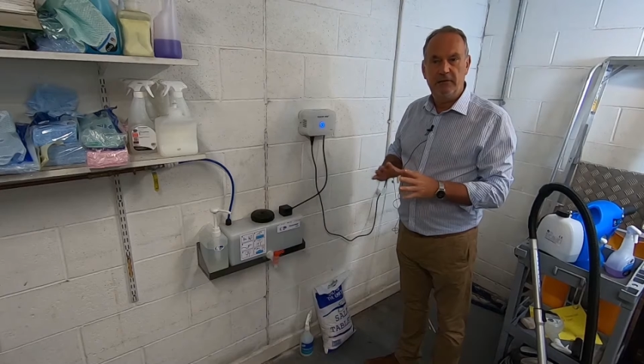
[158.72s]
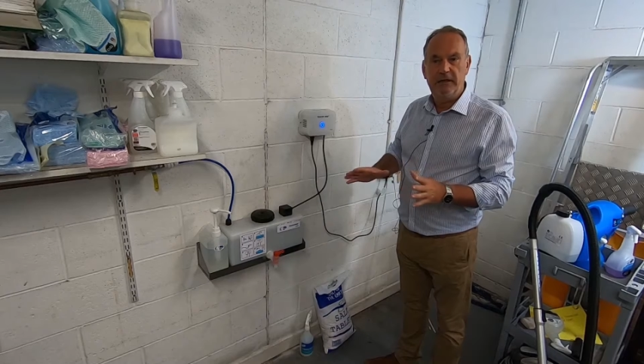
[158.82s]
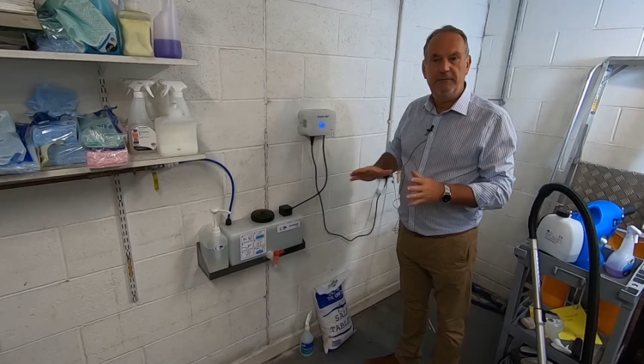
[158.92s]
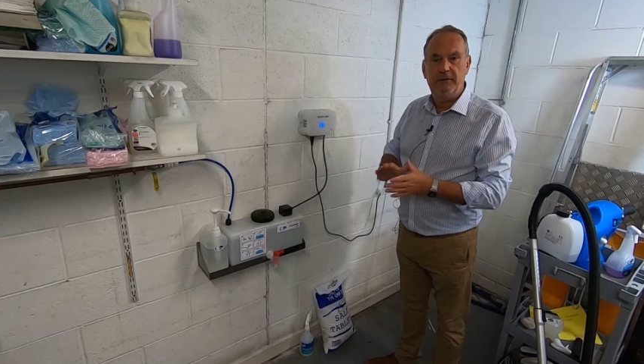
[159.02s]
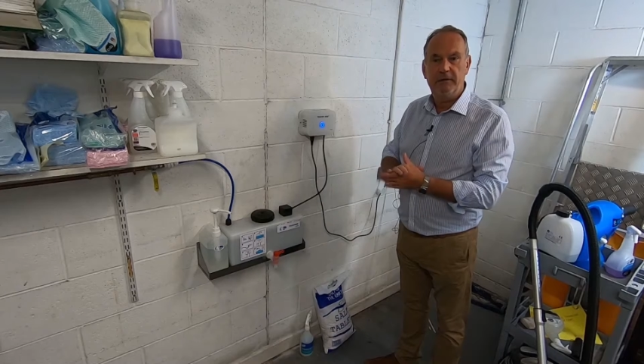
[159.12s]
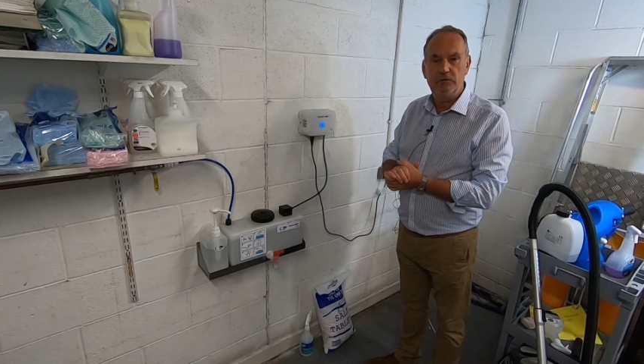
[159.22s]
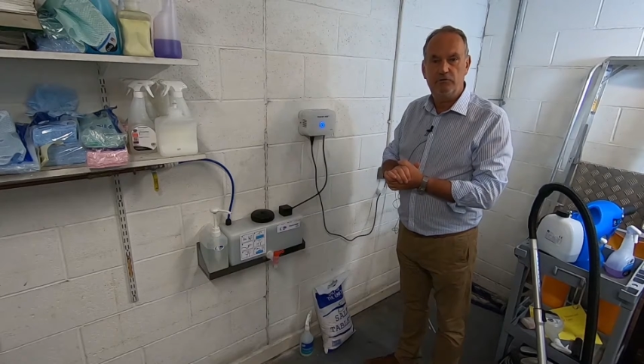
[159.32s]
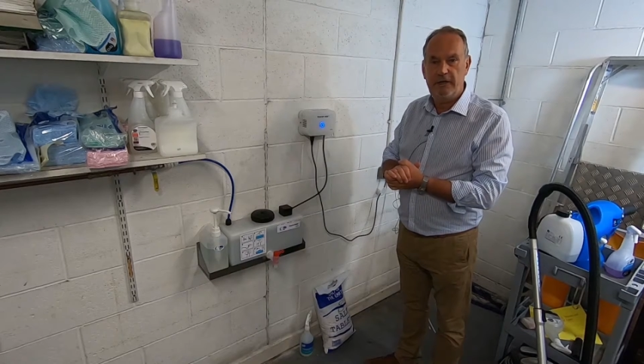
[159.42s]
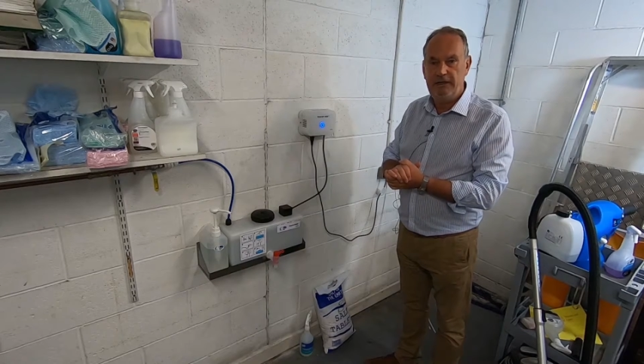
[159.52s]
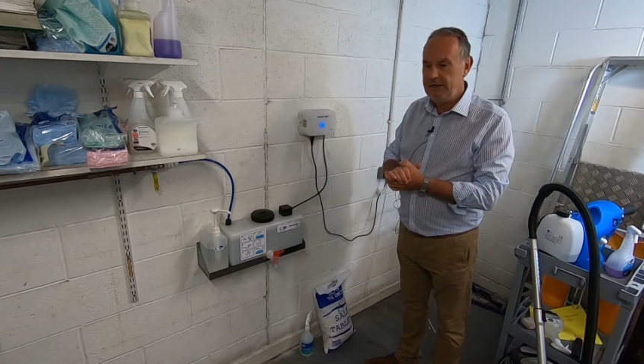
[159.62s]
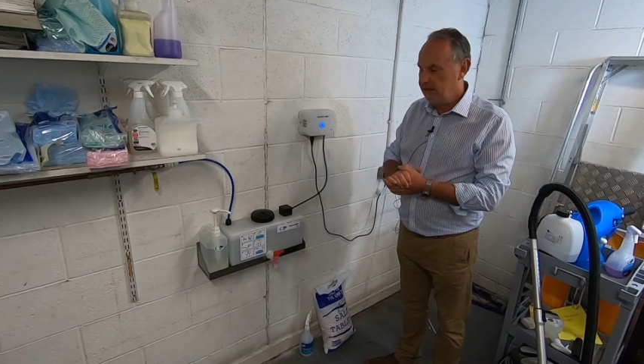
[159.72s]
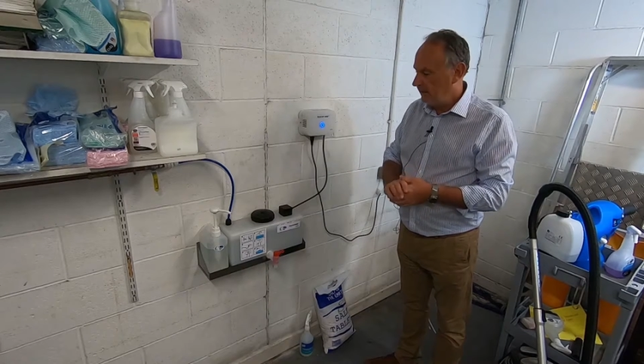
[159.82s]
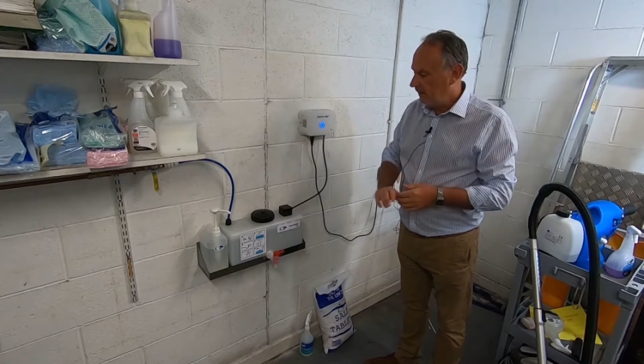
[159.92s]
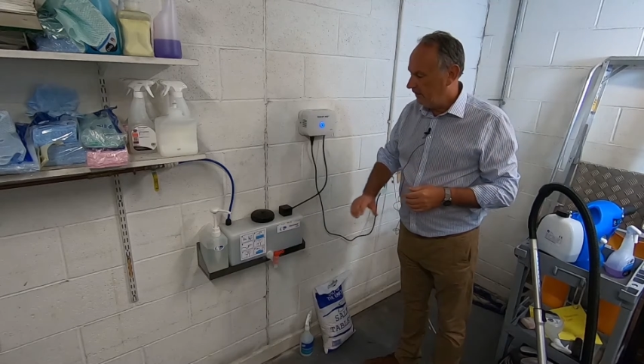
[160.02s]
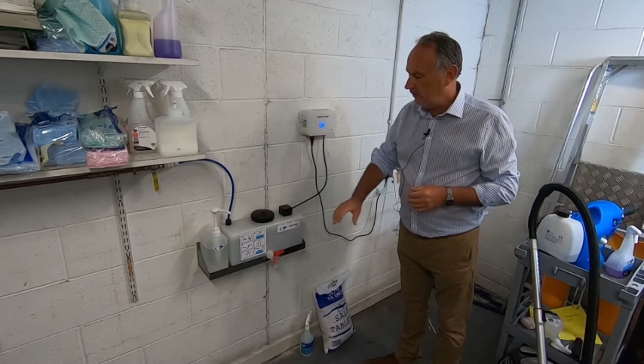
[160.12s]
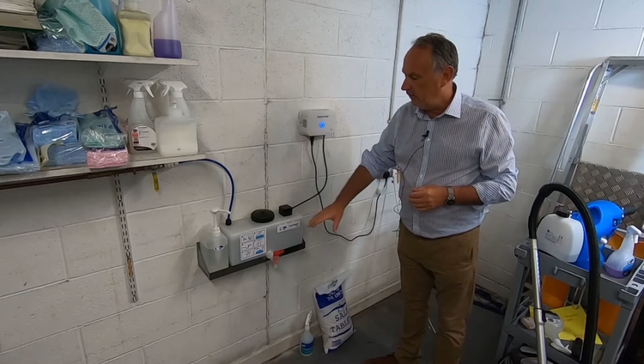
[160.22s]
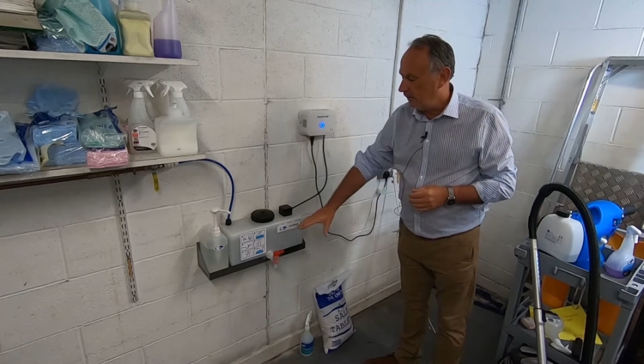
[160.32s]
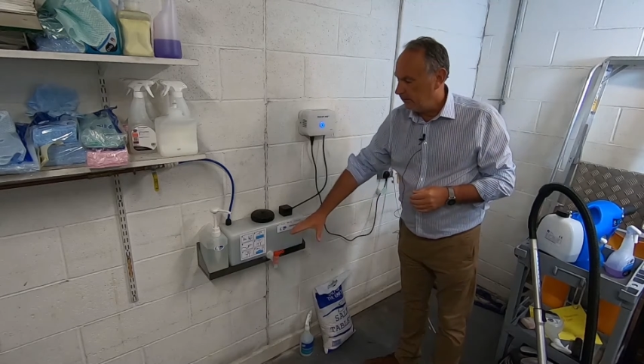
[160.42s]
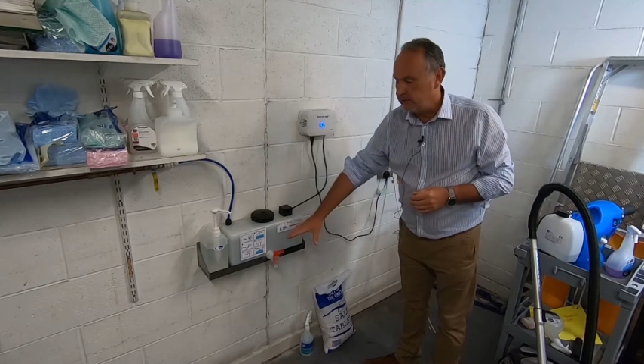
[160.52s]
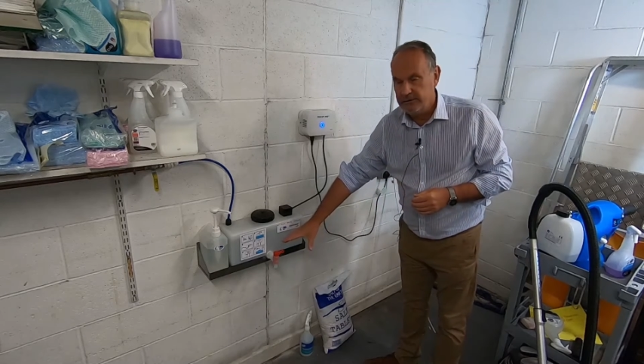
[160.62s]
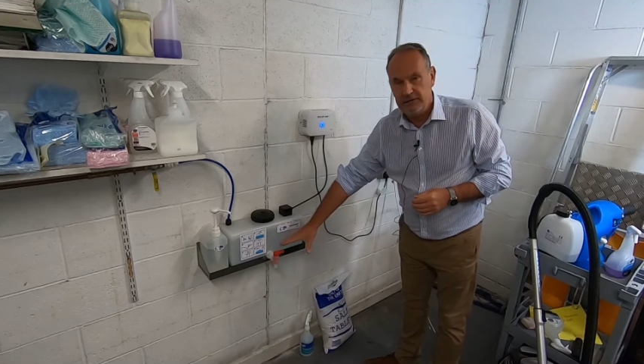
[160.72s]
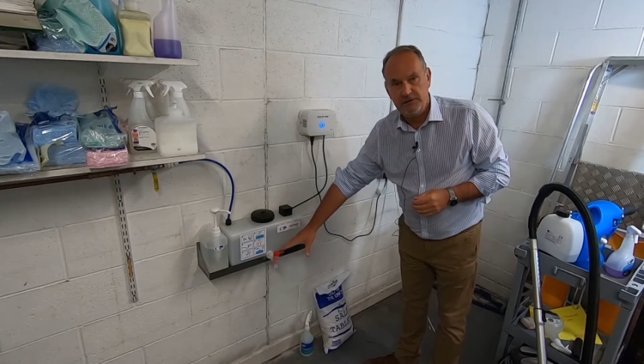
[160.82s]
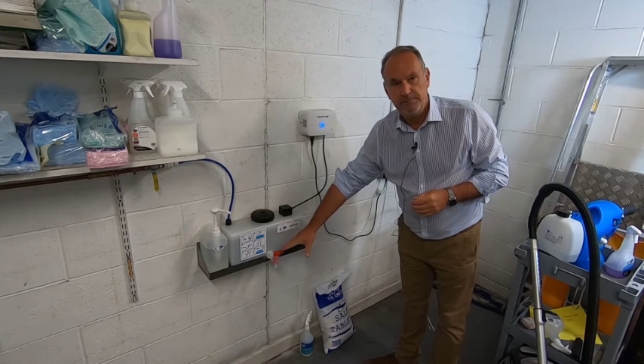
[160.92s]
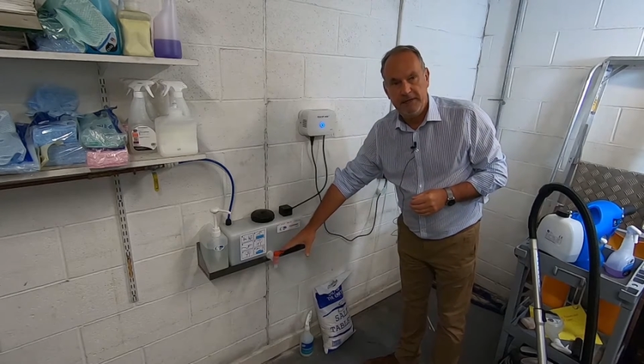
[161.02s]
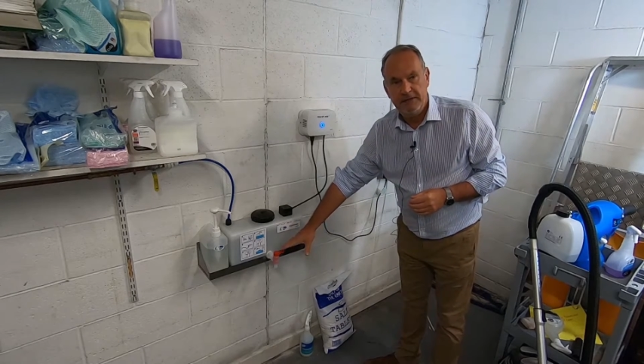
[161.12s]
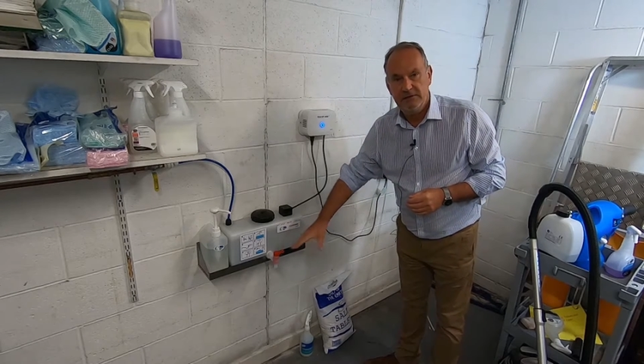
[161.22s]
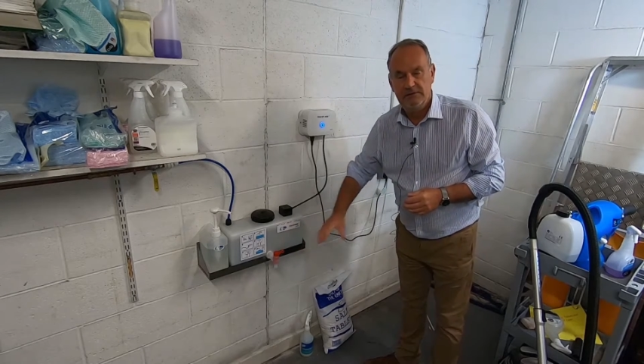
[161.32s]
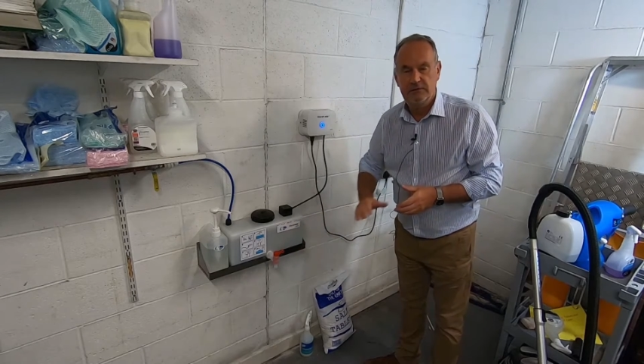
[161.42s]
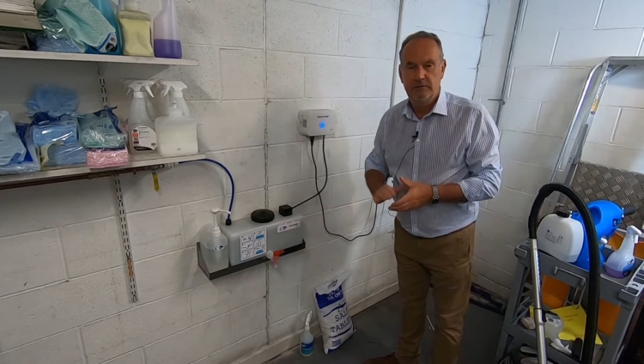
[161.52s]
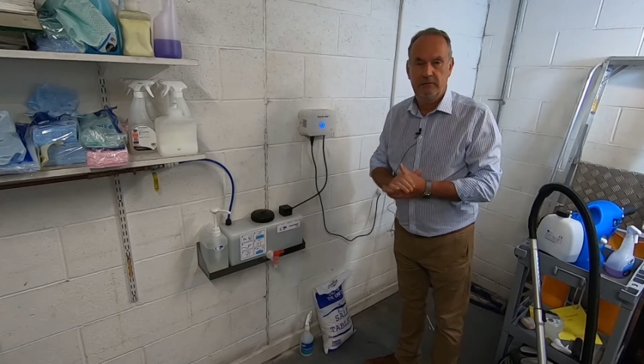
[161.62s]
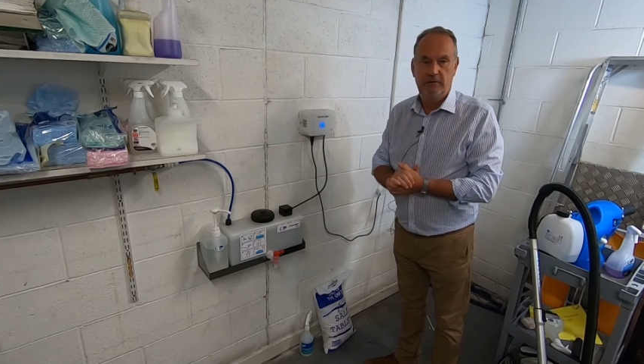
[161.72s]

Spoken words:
that everything's ready, and you then can dispense